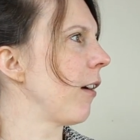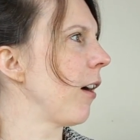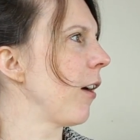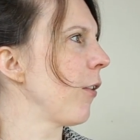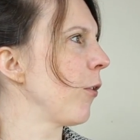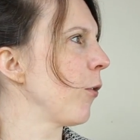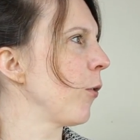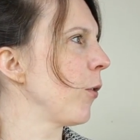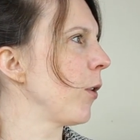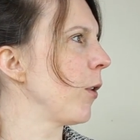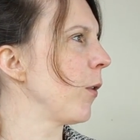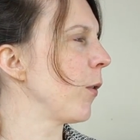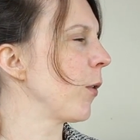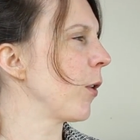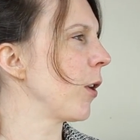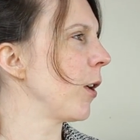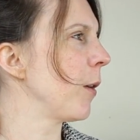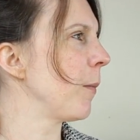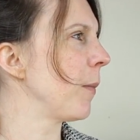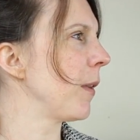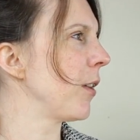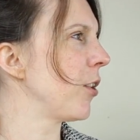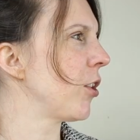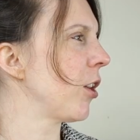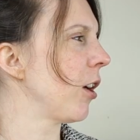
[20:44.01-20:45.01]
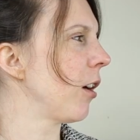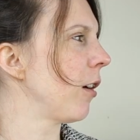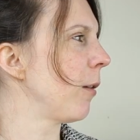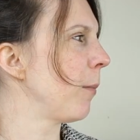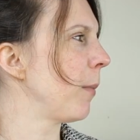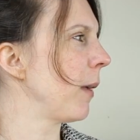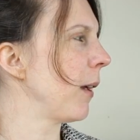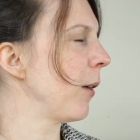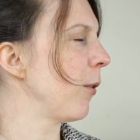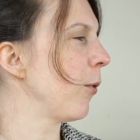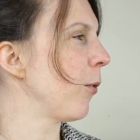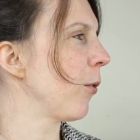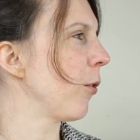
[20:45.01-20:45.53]
I thought you were going to be
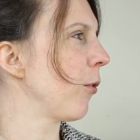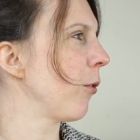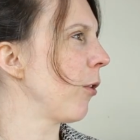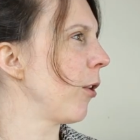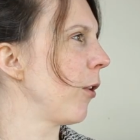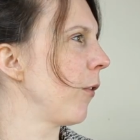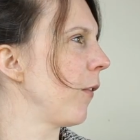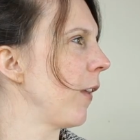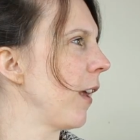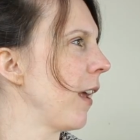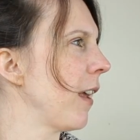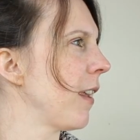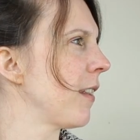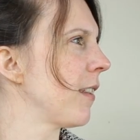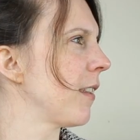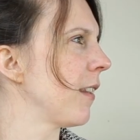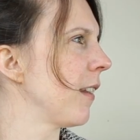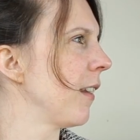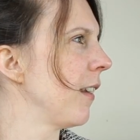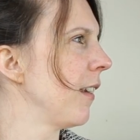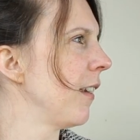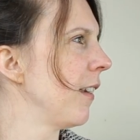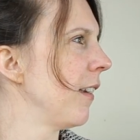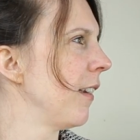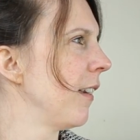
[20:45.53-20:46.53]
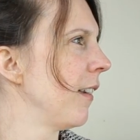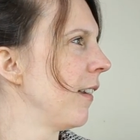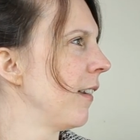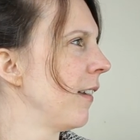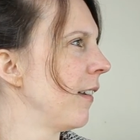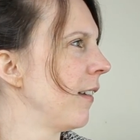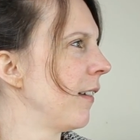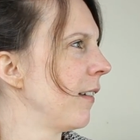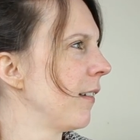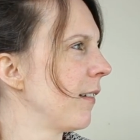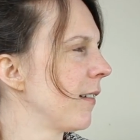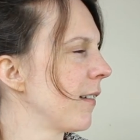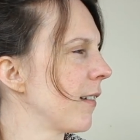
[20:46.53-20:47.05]
chirpy all through this.
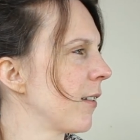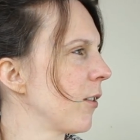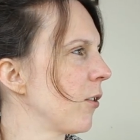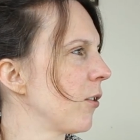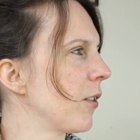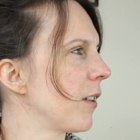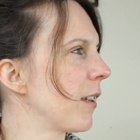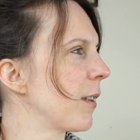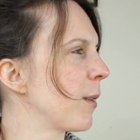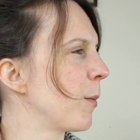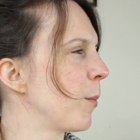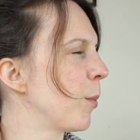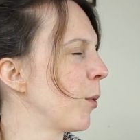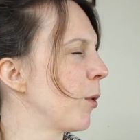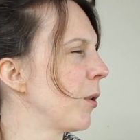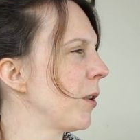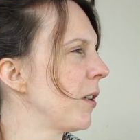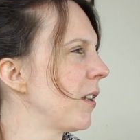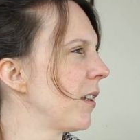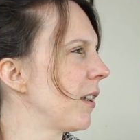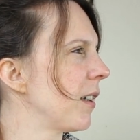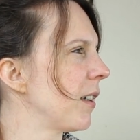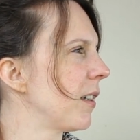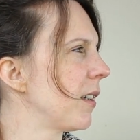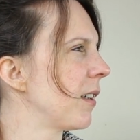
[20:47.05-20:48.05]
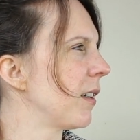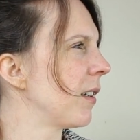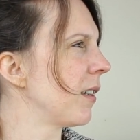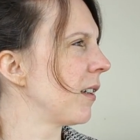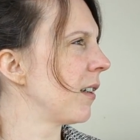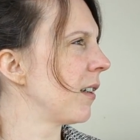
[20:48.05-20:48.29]
Sort of disappointed.